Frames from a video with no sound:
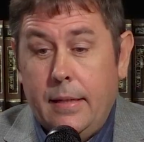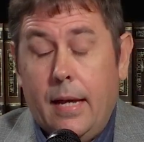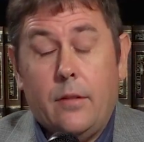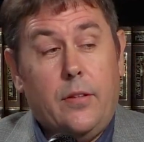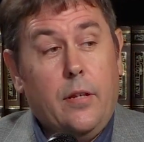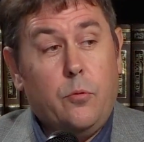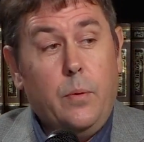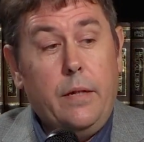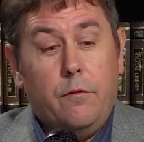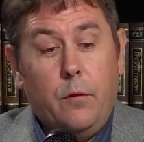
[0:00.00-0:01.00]
Yes.
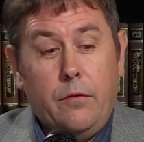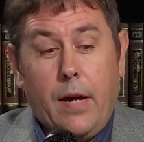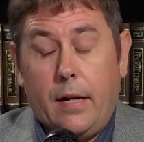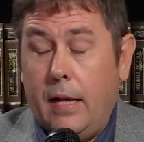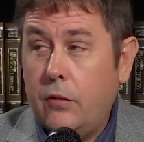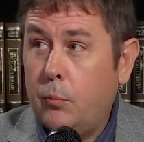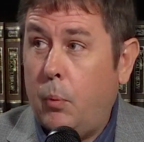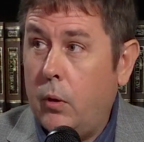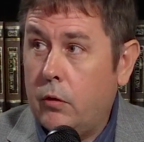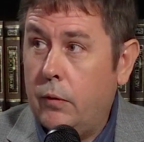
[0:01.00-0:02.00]
We've got a lot of
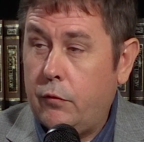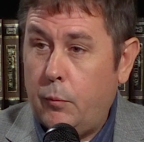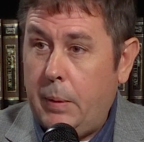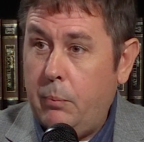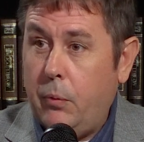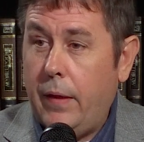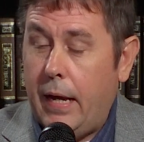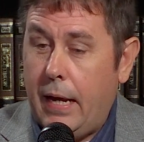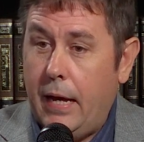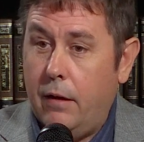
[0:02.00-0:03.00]
support groups for people
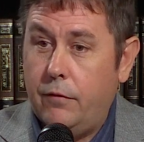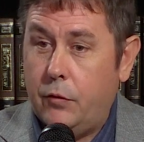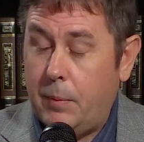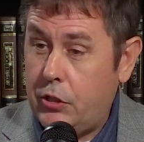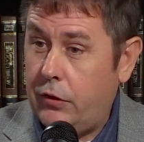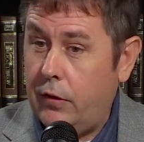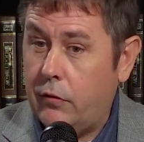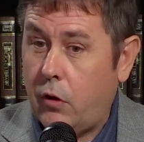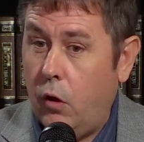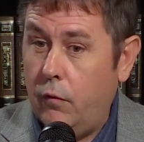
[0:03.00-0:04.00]
that have, especially since
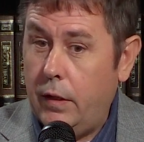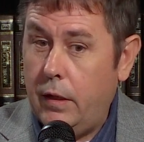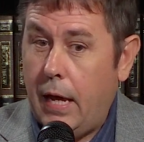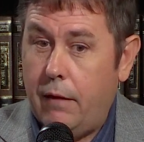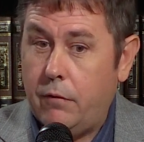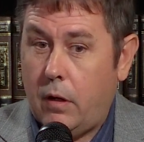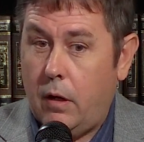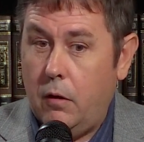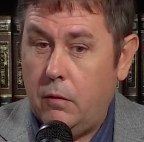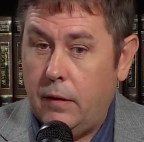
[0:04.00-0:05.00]
COVID, have
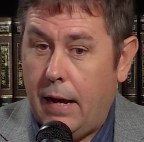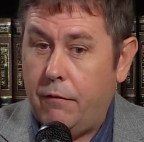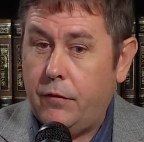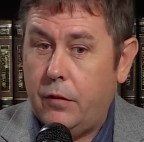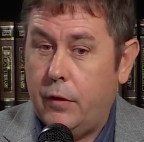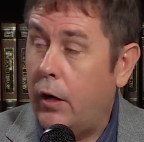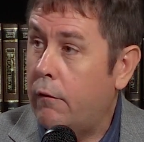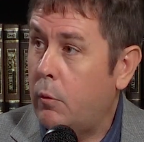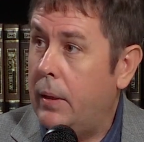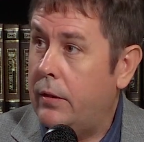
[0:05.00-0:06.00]
left the
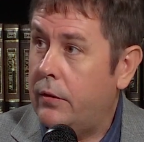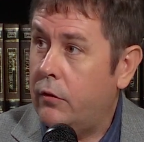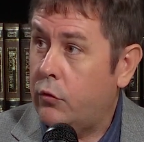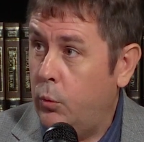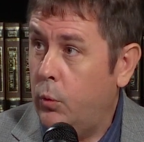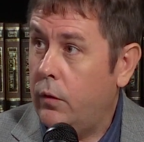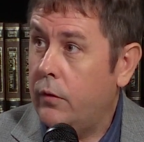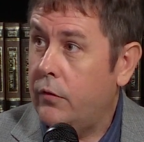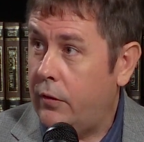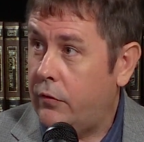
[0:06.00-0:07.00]
government school
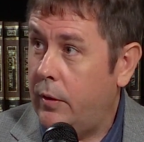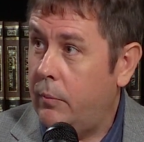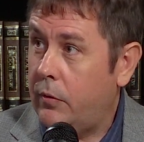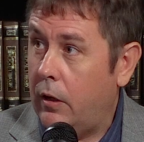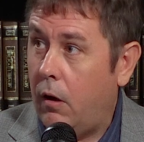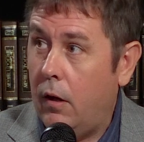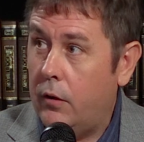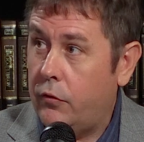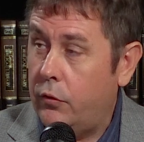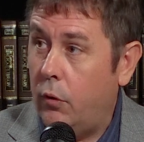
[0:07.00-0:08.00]
systems and
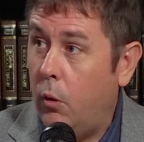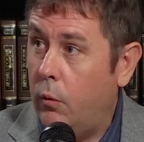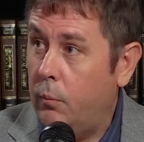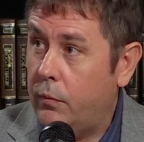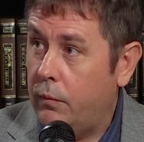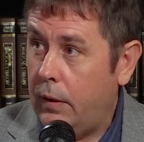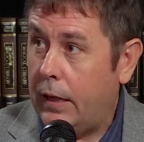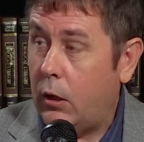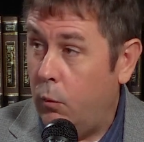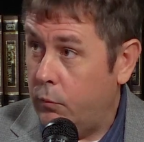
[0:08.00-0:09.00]
gone to homes
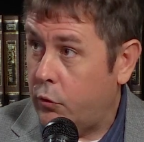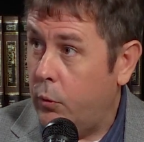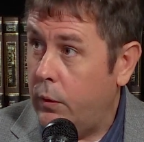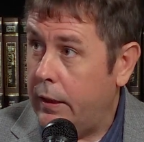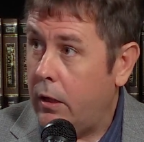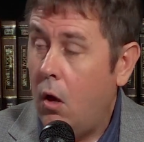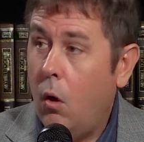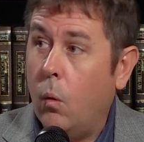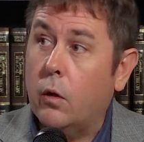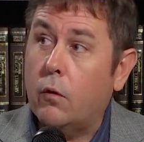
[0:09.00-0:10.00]
like homeschooling
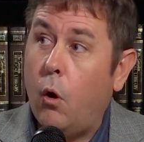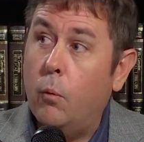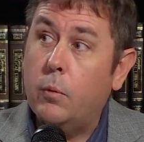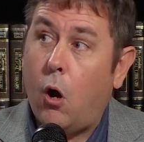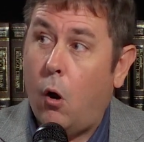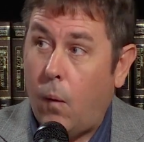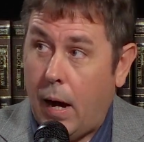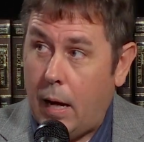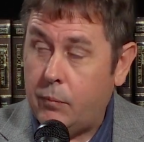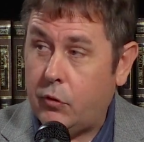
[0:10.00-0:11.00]
or home
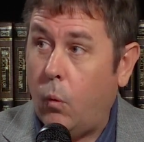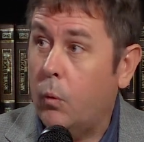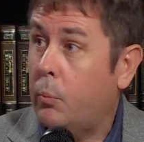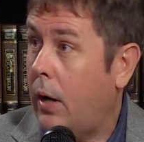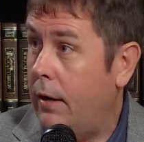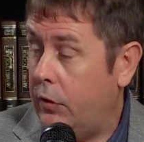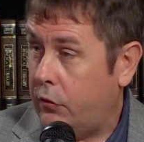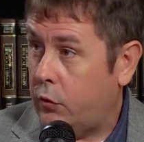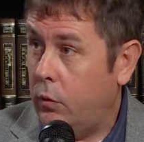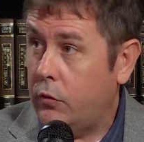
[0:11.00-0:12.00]
co-ops or private
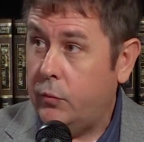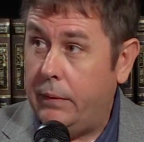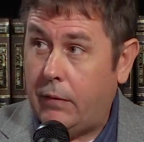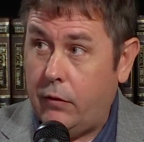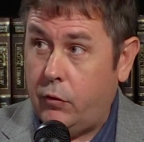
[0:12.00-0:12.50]
schools. So we've got